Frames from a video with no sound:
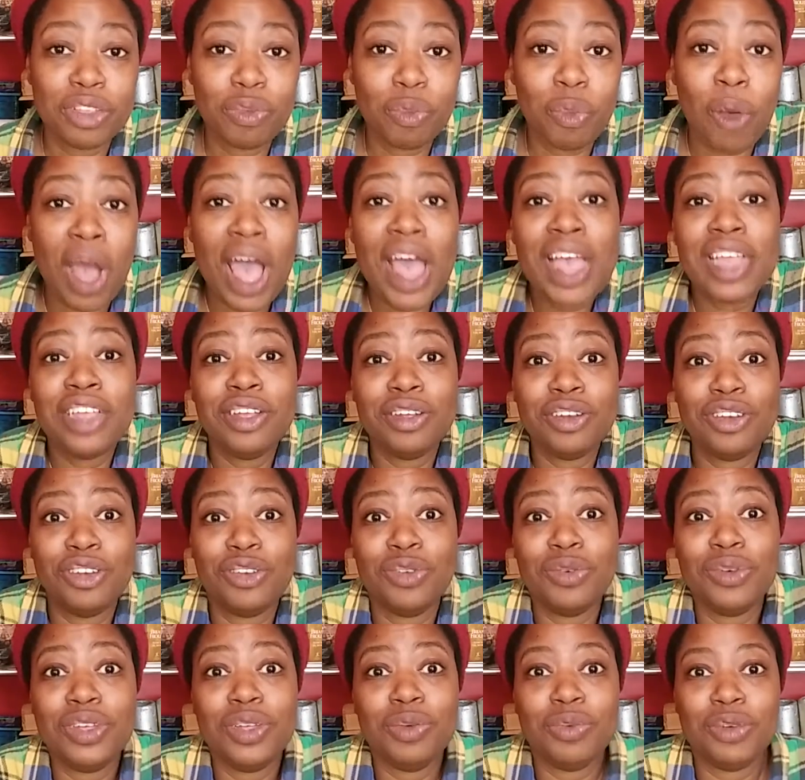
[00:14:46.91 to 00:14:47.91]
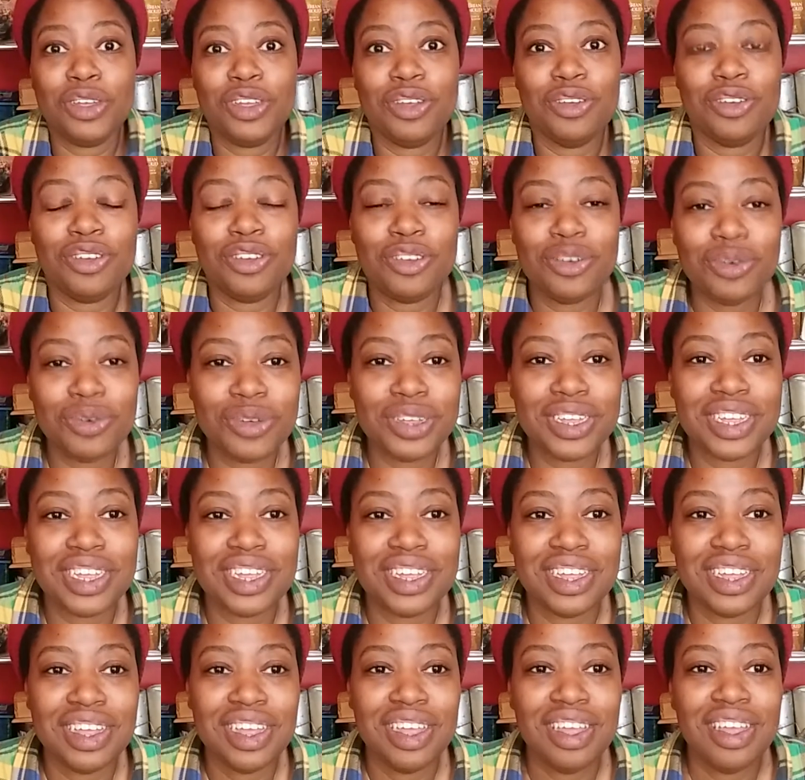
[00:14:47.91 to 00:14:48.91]
why you're doing what you're
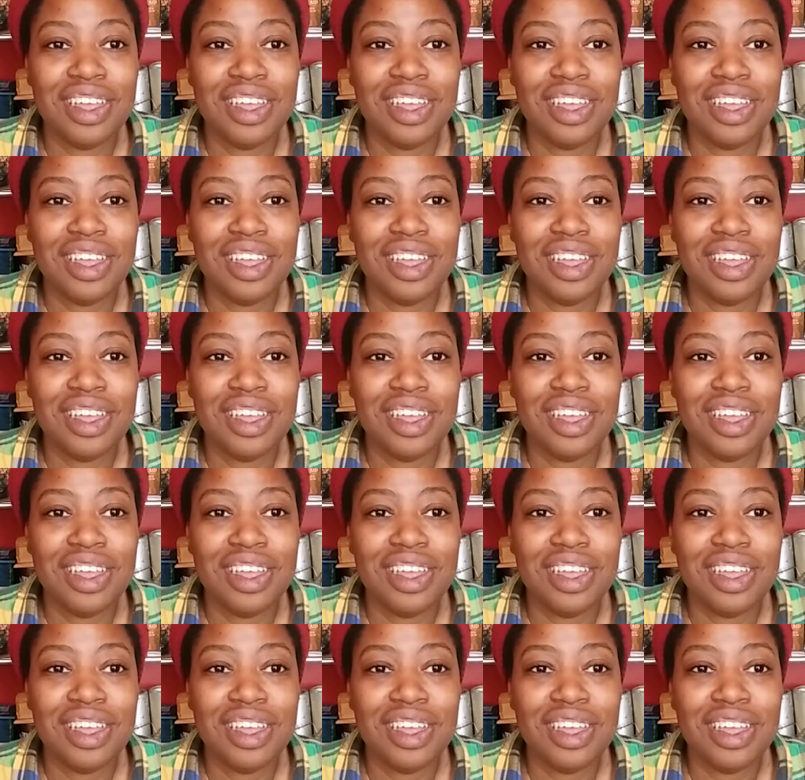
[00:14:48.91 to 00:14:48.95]
doing,